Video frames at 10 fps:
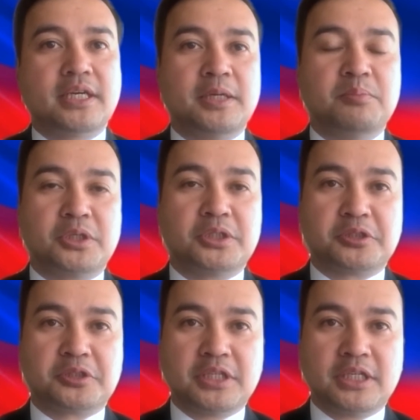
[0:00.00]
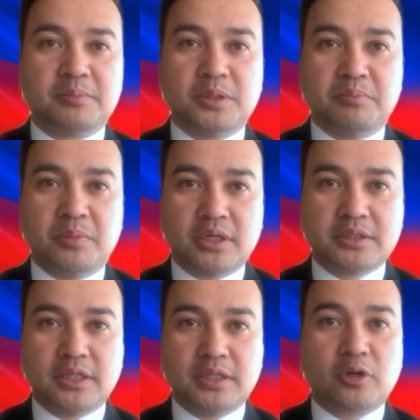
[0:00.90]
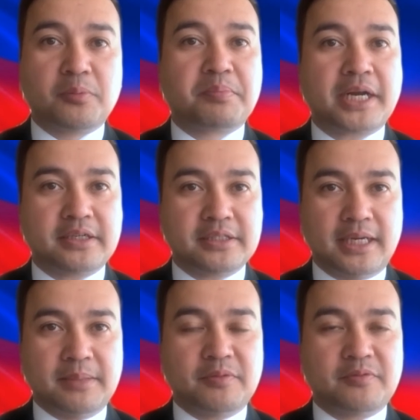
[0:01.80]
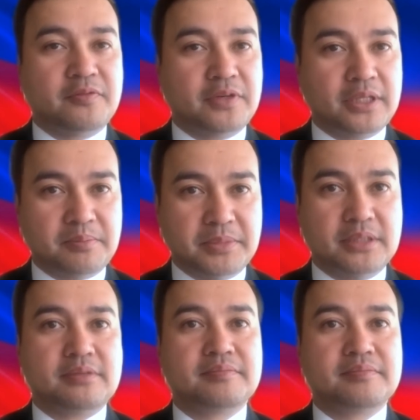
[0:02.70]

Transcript: a more sustainable model or paradigm of development.